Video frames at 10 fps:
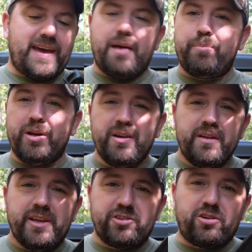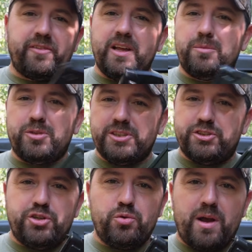that. But these are available in
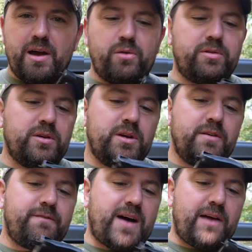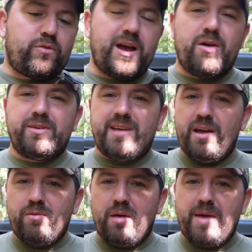2-round, 5-round,
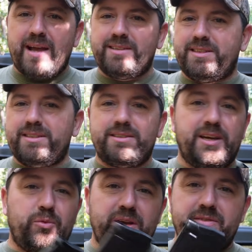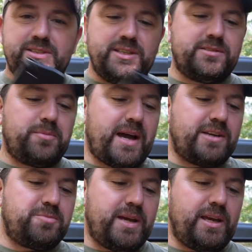10-round magazines, and we even see some
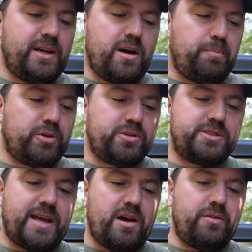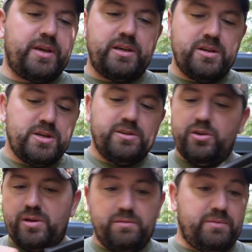guys making couplers now that
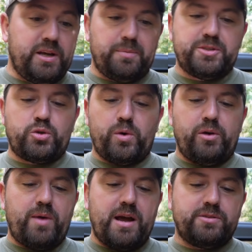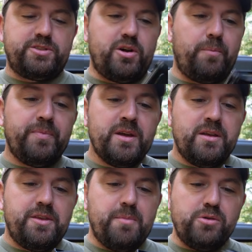you can get up to 20 rounds. So
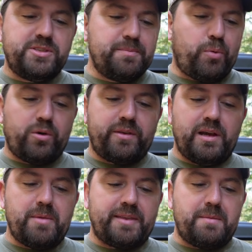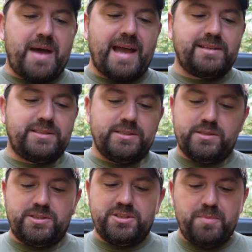the most important thing about the magazines
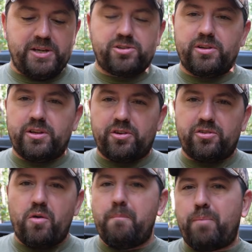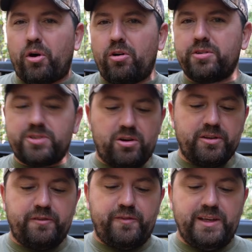is just make sure that there's no burrs on
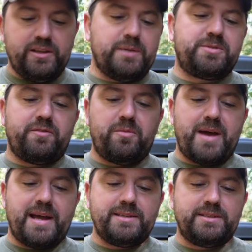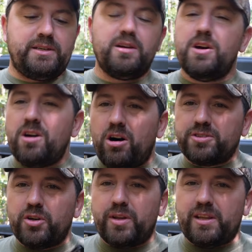the feed lips of the magazine.
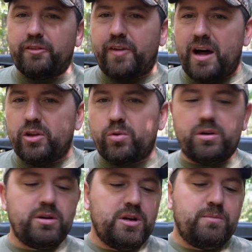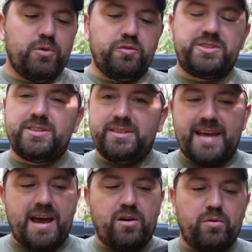Also that the follower moves
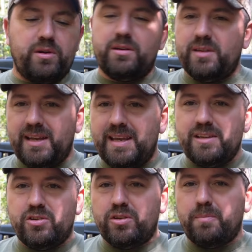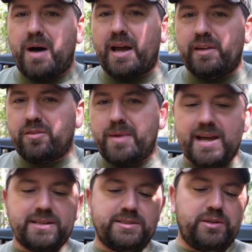down and into the body of the
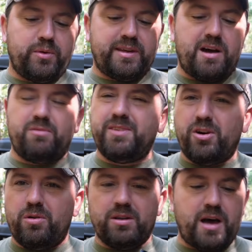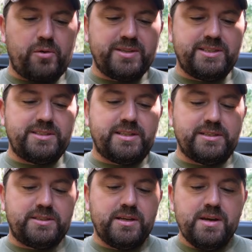magazine without a lot of
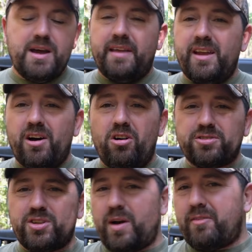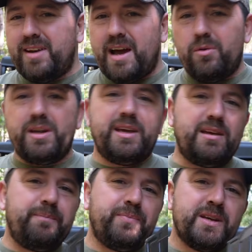resistance. And then also every now and
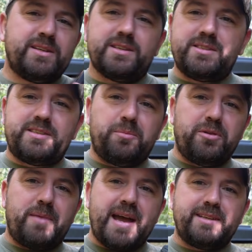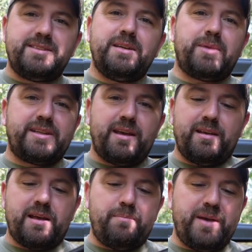again disassemble the magazine by
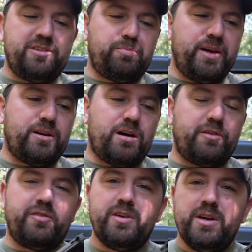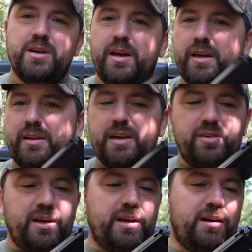taking that base plate off and
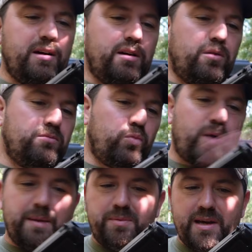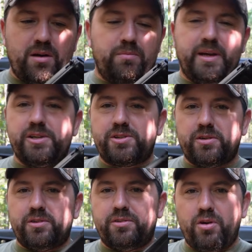giving it a wipe down, making
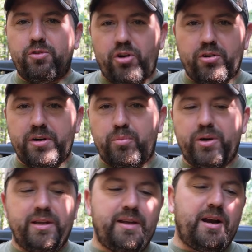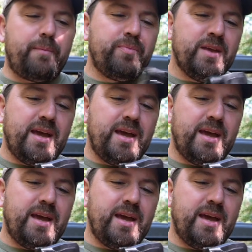sure there's no dirt and debris in there.